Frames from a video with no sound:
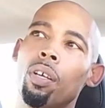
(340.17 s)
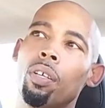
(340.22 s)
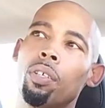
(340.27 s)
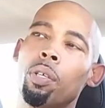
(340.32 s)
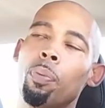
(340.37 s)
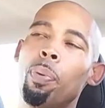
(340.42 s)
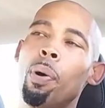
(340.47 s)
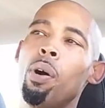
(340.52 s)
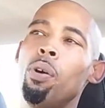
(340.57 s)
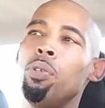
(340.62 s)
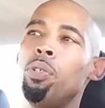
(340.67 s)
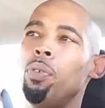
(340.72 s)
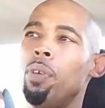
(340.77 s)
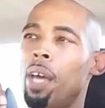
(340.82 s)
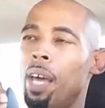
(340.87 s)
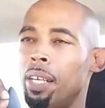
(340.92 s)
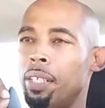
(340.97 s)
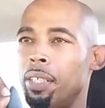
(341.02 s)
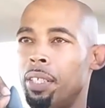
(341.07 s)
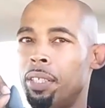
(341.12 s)
Suppose you
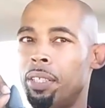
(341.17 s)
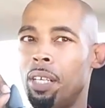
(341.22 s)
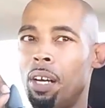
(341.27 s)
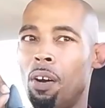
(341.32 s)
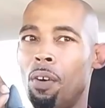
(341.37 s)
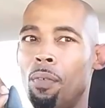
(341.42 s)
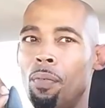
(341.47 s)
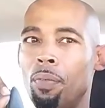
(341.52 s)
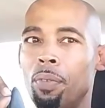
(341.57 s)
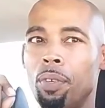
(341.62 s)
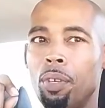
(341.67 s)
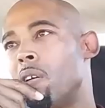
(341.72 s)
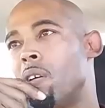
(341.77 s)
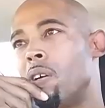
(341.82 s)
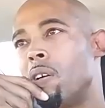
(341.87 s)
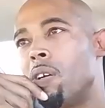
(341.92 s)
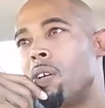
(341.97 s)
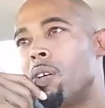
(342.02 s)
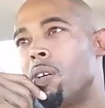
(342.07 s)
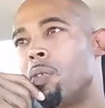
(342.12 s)
ask yourself,
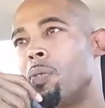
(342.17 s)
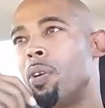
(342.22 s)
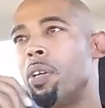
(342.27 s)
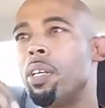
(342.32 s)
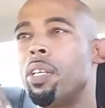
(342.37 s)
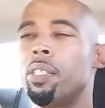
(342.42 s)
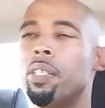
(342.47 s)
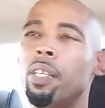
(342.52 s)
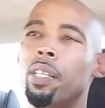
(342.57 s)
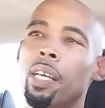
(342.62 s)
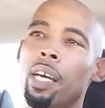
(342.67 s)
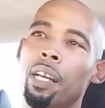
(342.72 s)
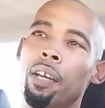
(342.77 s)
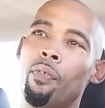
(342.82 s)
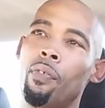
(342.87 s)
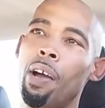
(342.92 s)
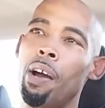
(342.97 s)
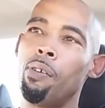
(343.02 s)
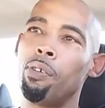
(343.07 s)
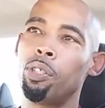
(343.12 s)
what is it that
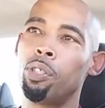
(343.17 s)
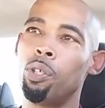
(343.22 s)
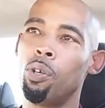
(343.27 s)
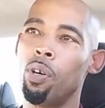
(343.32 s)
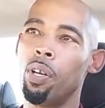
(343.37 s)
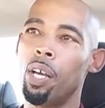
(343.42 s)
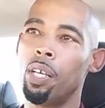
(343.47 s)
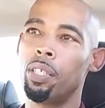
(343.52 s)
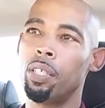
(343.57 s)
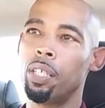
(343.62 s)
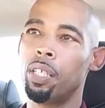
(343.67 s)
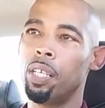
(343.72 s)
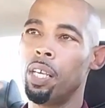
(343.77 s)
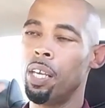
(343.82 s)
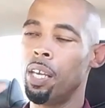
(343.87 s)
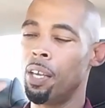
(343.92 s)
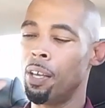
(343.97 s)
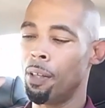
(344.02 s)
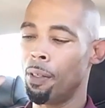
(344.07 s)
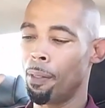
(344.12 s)
if I was taught as a
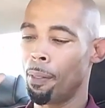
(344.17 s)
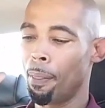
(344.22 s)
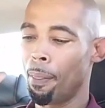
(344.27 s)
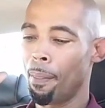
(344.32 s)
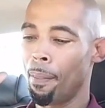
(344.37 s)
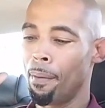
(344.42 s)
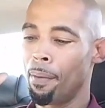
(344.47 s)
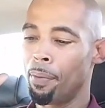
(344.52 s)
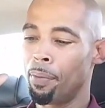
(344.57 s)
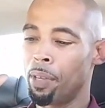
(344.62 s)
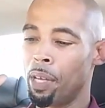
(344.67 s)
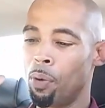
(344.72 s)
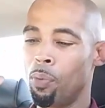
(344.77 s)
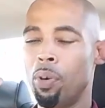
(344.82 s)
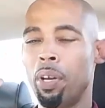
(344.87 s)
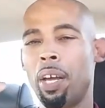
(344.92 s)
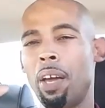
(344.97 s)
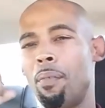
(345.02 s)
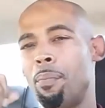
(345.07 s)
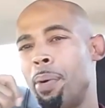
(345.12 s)
kid that
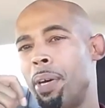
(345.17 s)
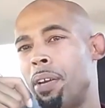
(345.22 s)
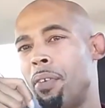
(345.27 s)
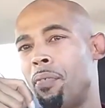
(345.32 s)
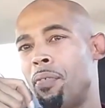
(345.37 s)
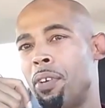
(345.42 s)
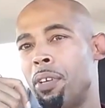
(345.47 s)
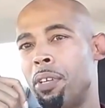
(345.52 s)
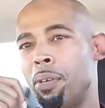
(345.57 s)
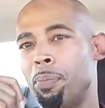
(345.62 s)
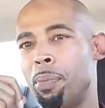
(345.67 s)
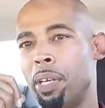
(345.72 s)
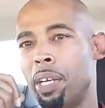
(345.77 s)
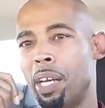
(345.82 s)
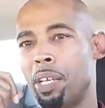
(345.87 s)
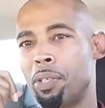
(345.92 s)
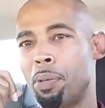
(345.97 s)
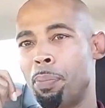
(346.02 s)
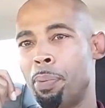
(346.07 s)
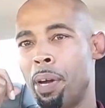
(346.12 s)
would have benefited me
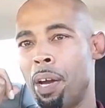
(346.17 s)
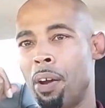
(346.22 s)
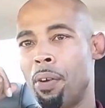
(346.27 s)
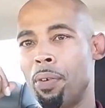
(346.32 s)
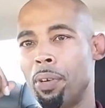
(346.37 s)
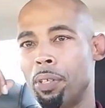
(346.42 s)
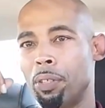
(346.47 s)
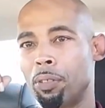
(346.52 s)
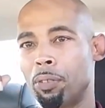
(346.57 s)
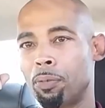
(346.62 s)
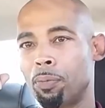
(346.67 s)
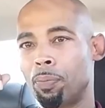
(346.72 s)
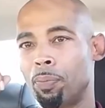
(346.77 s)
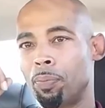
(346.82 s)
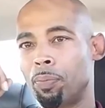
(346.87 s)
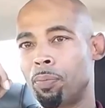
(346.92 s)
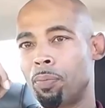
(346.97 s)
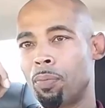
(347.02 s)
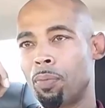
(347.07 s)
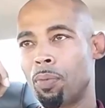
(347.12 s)
as a parent?
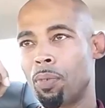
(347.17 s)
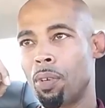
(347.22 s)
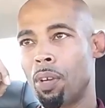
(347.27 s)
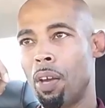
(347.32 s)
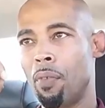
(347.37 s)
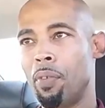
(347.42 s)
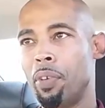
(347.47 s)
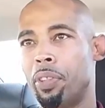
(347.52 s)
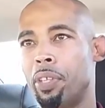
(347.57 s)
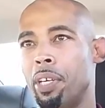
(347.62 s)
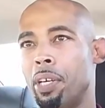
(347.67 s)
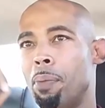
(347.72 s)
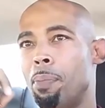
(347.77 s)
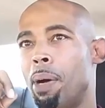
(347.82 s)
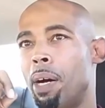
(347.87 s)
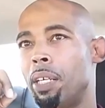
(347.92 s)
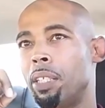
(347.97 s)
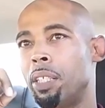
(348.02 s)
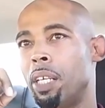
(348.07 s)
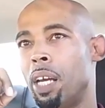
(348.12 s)
If you think
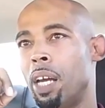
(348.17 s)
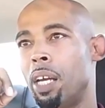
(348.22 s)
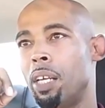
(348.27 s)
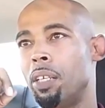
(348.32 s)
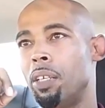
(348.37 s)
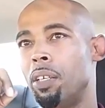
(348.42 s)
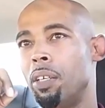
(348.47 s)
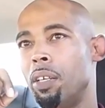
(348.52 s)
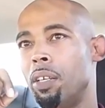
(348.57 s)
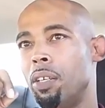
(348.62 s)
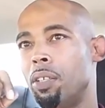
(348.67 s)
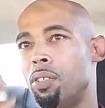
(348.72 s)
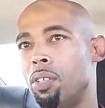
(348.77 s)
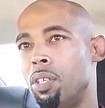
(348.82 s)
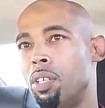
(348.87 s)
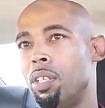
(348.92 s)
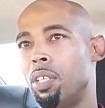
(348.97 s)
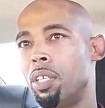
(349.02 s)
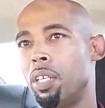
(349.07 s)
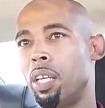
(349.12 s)
about that,
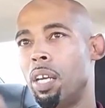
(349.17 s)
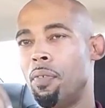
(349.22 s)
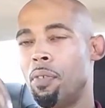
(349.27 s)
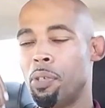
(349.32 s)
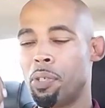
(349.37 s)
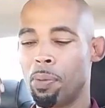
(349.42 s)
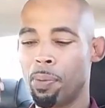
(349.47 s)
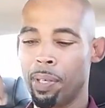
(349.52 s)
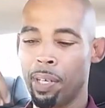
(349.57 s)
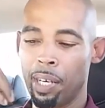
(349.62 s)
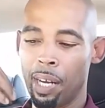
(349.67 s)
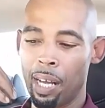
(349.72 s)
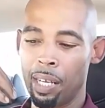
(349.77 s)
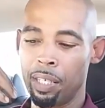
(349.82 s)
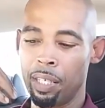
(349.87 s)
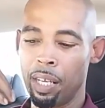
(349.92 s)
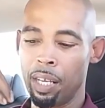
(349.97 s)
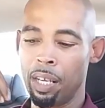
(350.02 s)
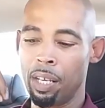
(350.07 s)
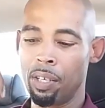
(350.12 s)
then it'll give you some good
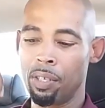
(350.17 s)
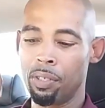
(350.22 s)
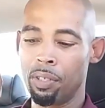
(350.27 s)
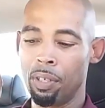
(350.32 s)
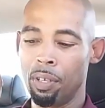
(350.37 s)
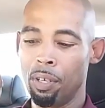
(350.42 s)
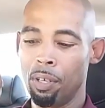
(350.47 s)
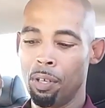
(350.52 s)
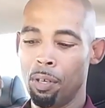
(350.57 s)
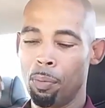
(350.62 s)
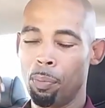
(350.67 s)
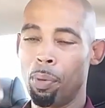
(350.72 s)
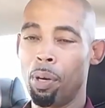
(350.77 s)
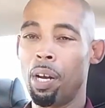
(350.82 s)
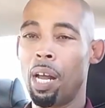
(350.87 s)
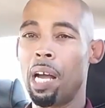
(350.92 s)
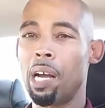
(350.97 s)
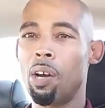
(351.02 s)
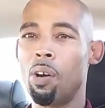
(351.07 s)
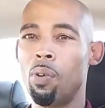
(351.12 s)
ideas,
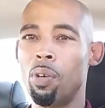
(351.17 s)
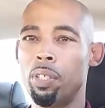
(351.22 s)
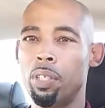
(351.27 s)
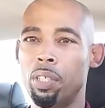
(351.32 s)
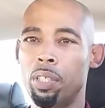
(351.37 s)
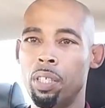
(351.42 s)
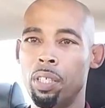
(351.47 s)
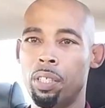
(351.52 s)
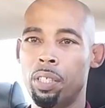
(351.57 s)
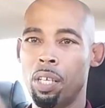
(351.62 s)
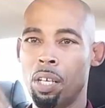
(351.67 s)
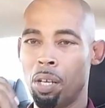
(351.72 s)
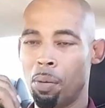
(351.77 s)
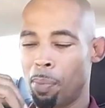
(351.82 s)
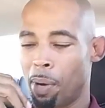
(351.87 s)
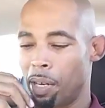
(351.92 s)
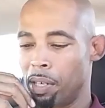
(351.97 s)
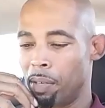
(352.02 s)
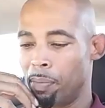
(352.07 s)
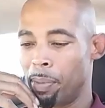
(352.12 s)
but I go into detail
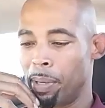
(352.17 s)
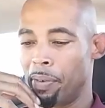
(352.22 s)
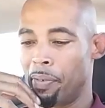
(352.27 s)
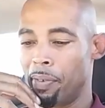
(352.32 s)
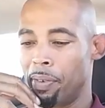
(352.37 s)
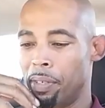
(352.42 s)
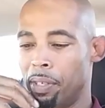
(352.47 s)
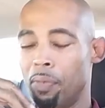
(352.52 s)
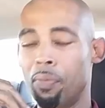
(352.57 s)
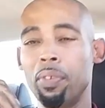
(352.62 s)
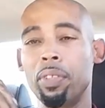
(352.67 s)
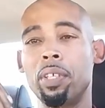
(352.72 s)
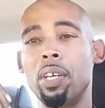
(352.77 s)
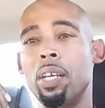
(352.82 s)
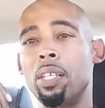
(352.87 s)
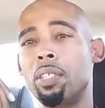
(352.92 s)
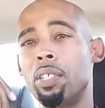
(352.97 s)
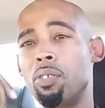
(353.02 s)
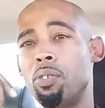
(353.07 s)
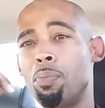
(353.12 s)
about the different
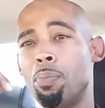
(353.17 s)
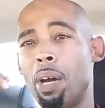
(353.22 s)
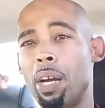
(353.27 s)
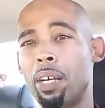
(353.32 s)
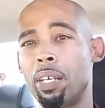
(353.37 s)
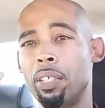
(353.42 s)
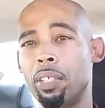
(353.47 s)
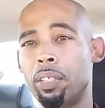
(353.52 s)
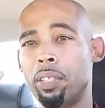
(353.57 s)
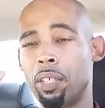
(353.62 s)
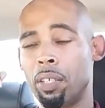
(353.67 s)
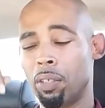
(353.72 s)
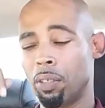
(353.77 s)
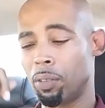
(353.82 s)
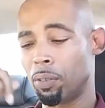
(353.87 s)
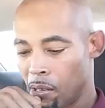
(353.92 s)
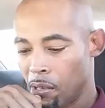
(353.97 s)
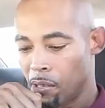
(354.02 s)
things that you might consider.